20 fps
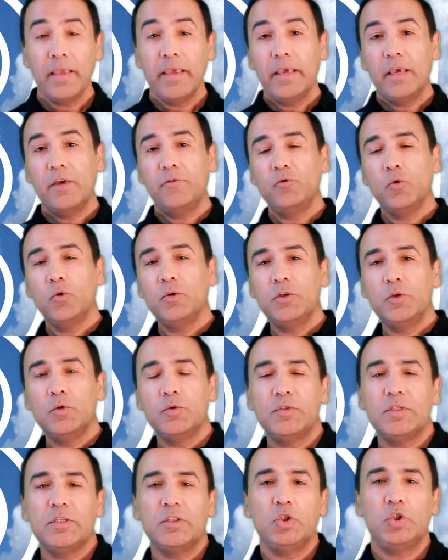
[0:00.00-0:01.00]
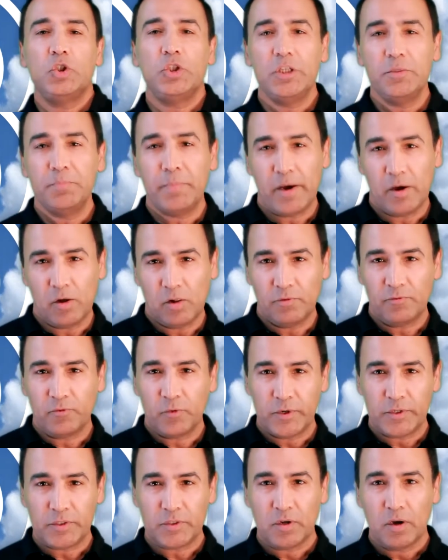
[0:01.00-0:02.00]
If you're using Gmail,
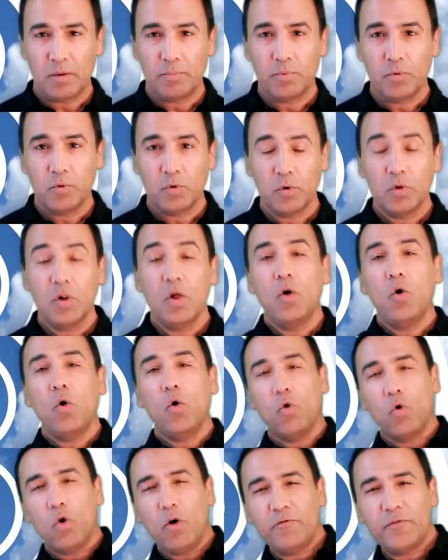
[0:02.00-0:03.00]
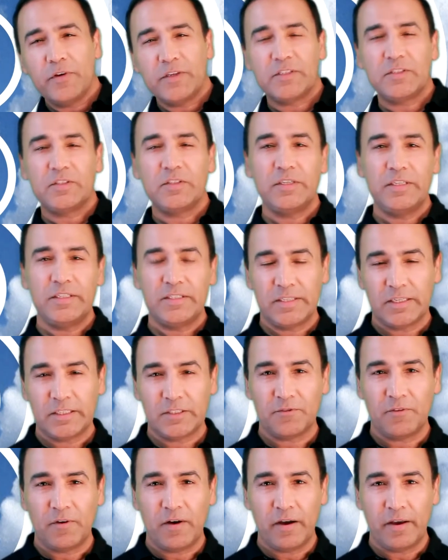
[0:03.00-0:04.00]
for example, or Office
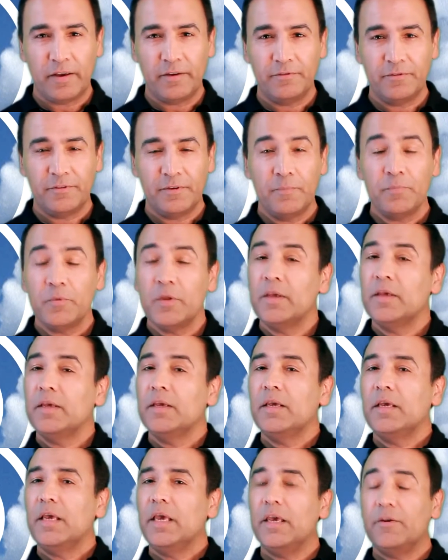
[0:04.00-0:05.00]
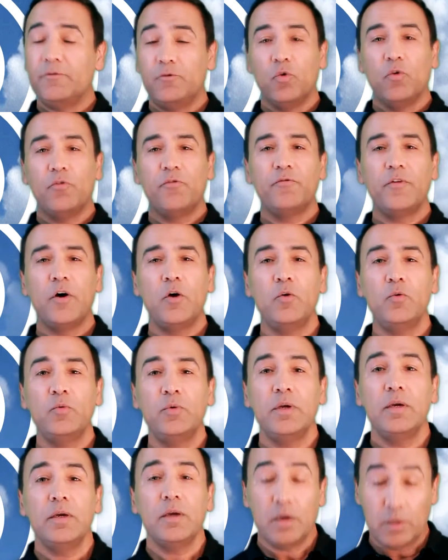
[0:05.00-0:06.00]
365, if your
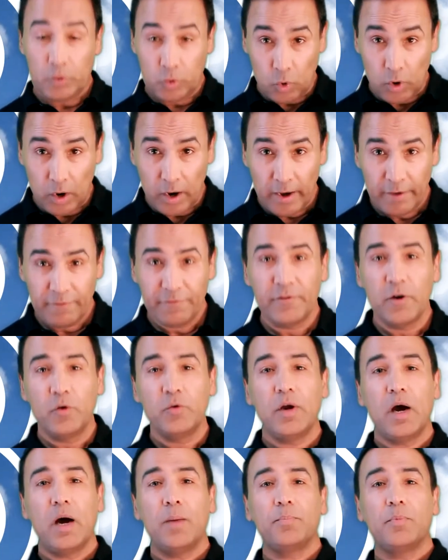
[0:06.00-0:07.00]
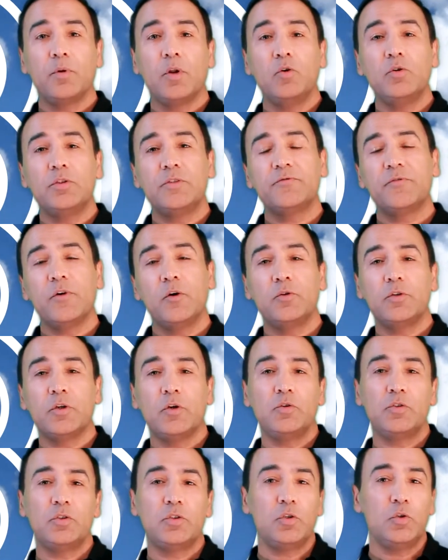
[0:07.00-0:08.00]
iPhone uploads
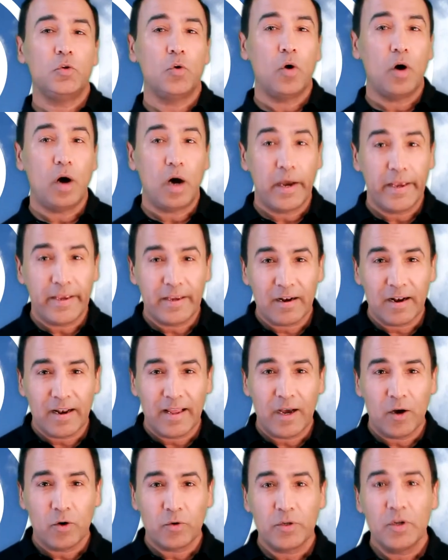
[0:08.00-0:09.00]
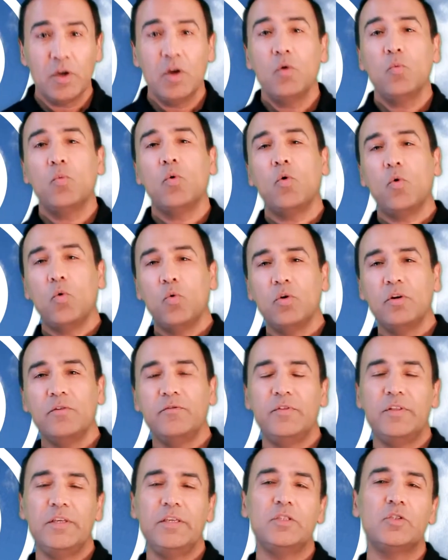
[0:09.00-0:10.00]
photos to your iCloud, well, all
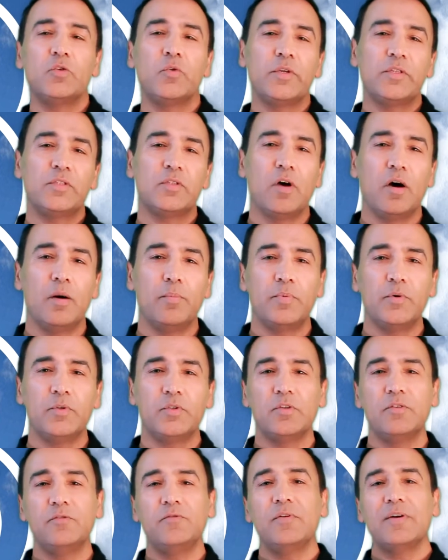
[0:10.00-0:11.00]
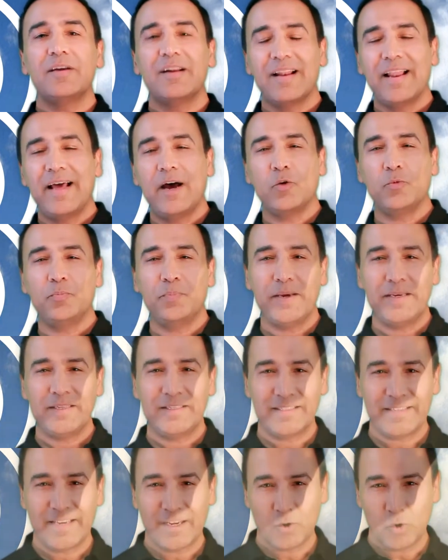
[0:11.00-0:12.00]
of these are examples of
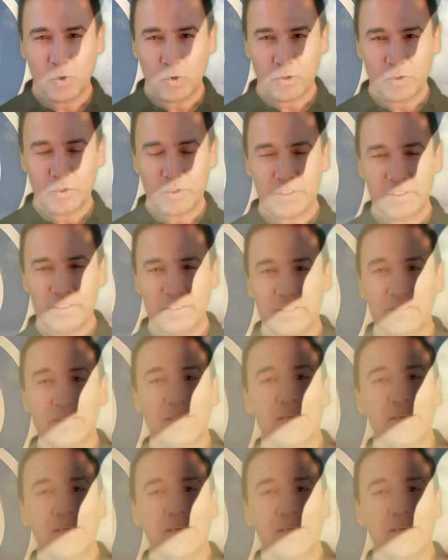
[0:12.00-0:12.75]
cloud-based technologies